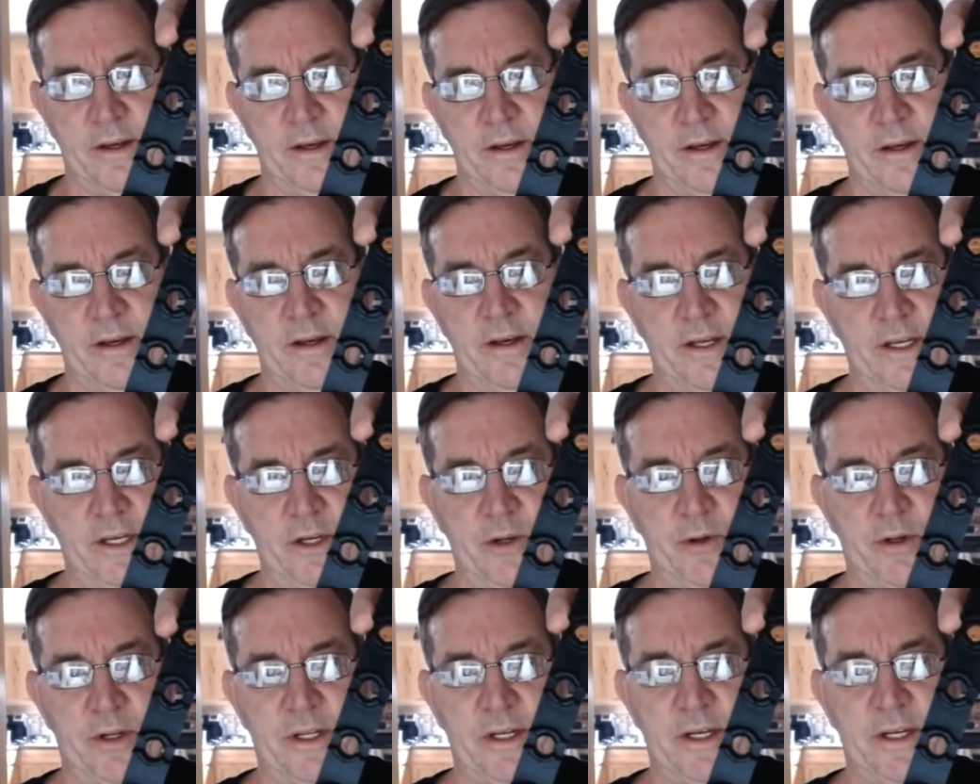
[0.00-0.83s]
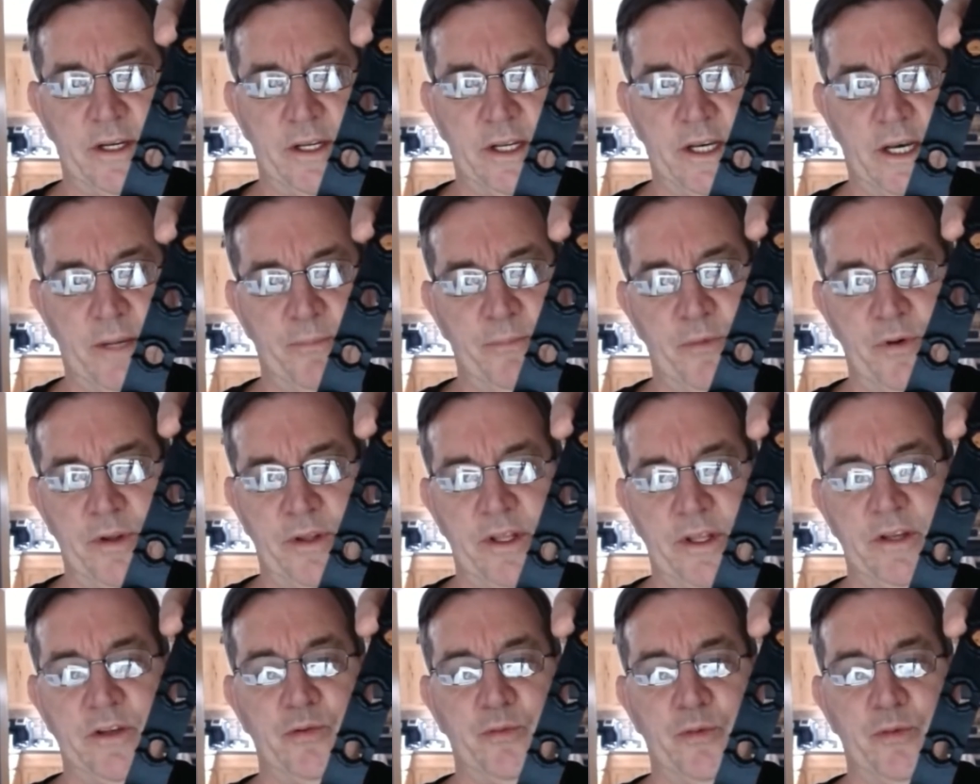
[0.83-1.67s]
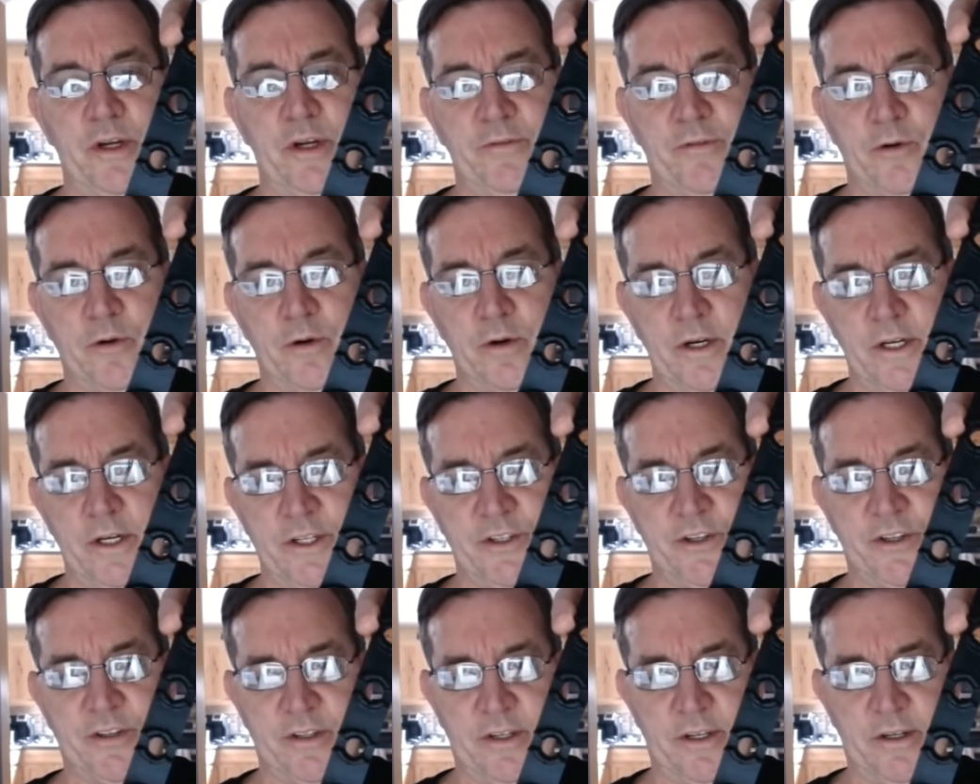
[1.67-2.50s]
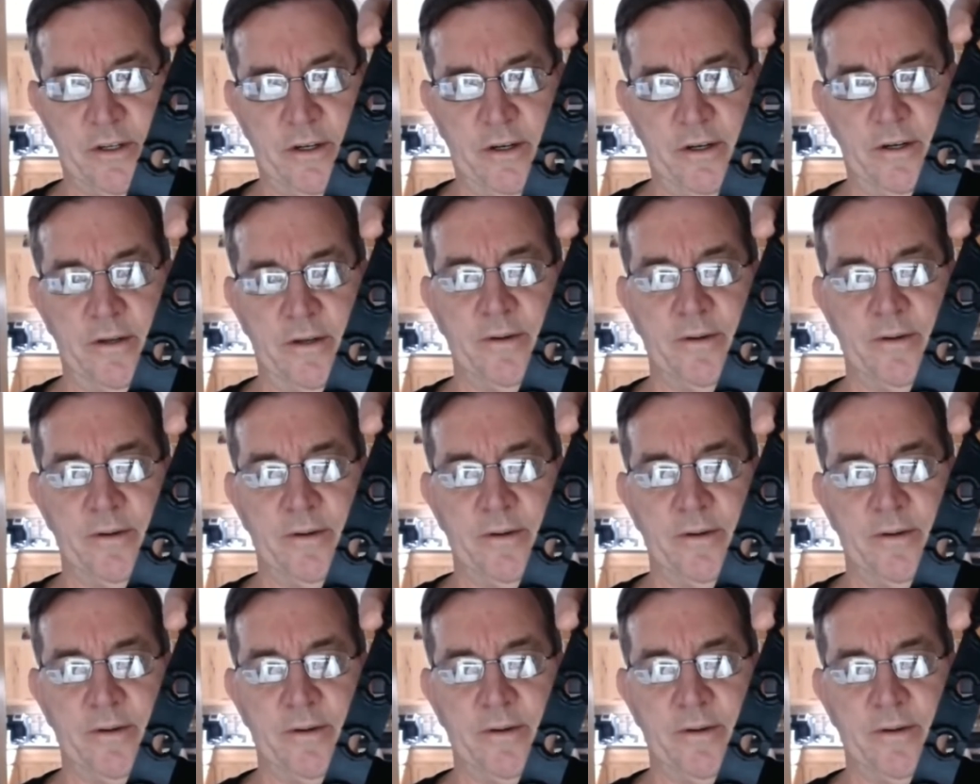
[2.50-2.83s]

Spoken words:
and you will end up with a 24-inch star.